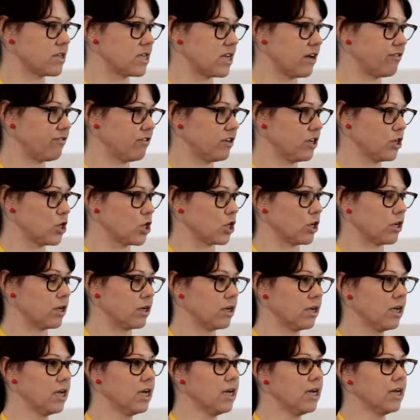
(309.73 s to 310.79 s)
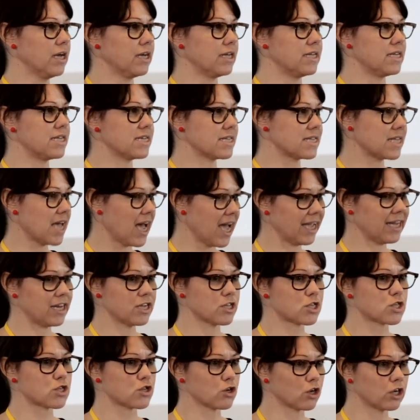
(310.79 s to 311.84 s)
this definition. Design
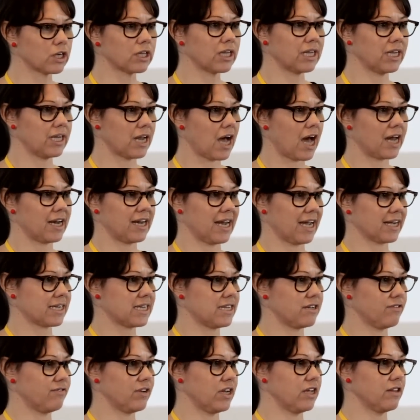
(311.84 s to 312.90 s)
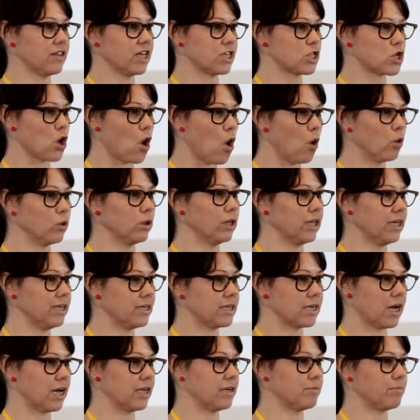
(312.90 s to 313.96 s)
is certainly not an activity that's only
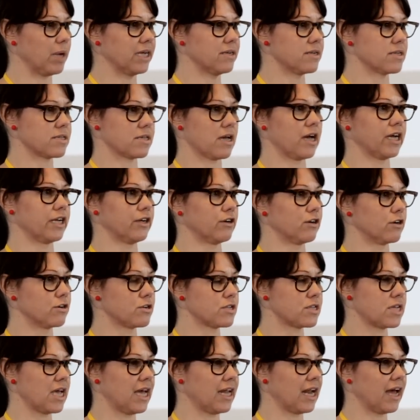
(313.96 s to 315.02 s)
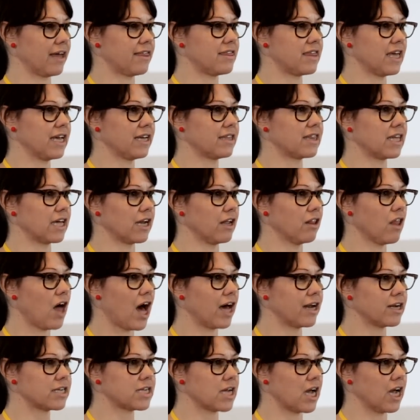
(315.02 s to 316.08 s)
done by designers. And I think that a lot of